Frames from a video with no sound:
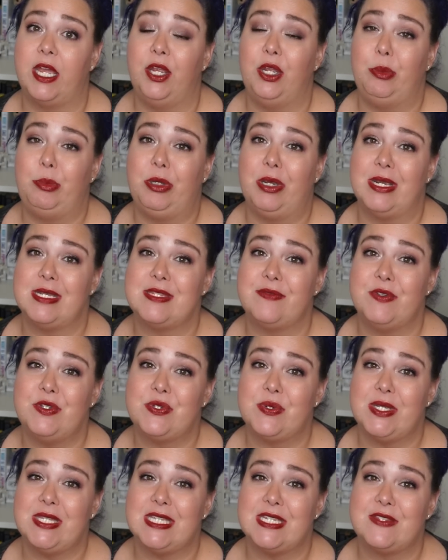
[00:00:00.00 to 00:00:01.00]
I hope you guys have
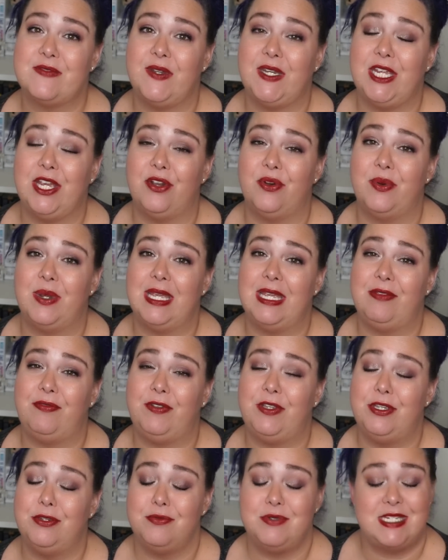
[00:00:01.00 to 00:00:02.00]
enjoyed this video.
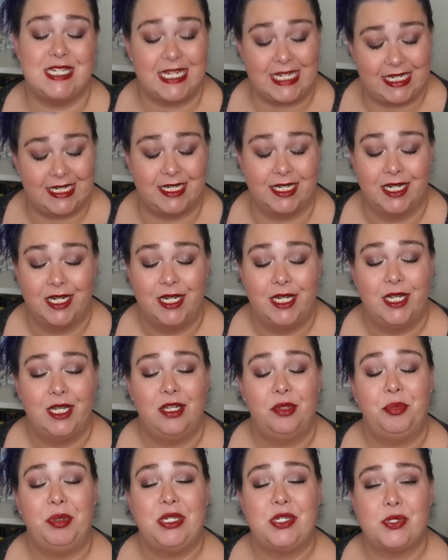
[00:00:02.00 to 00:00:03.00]
If you did,
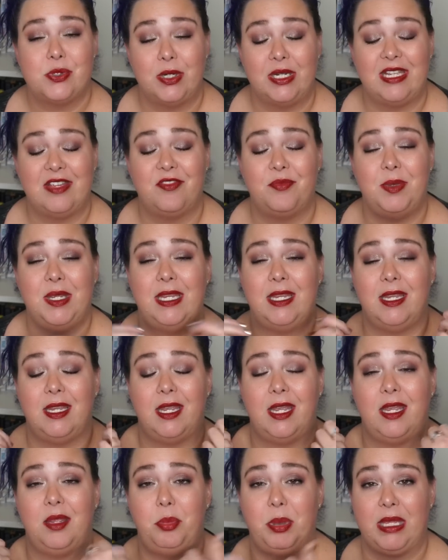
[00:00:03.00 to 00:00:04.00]
be sure to give
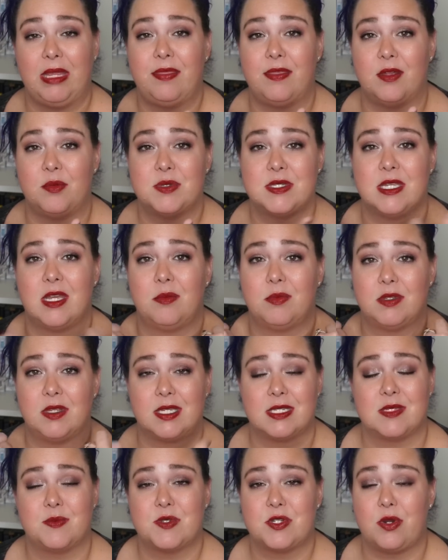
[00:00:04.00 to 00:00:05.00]
me a big thumbs up,
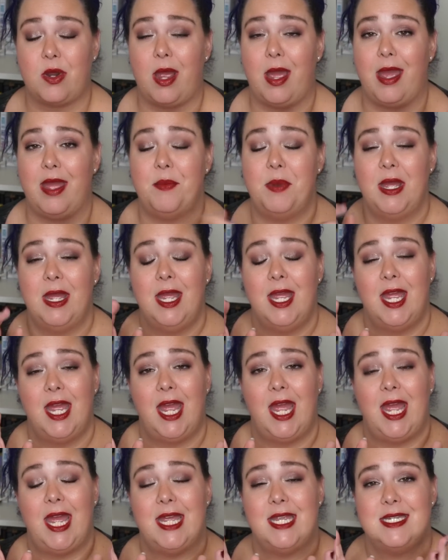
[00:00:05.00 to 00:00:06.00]
click subscribe,
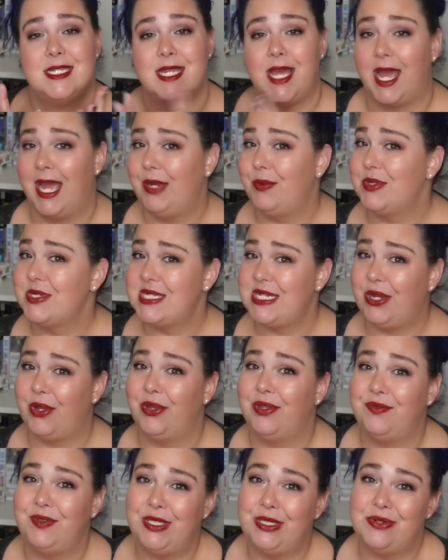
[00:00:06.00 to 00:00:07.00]
and I will see
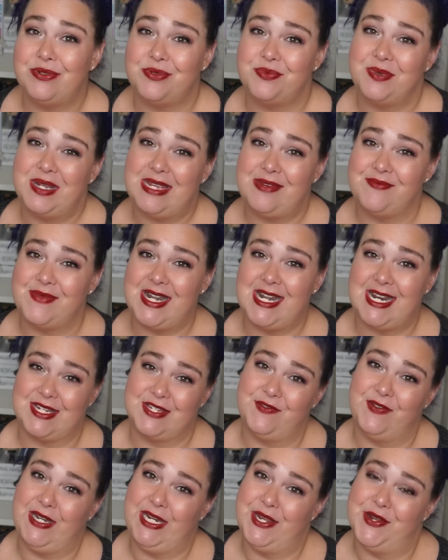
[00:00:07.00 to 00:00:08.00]
all of you in my
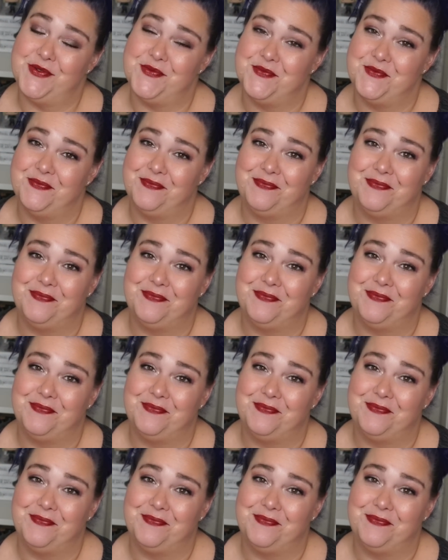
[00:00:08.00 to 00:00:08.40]
next video.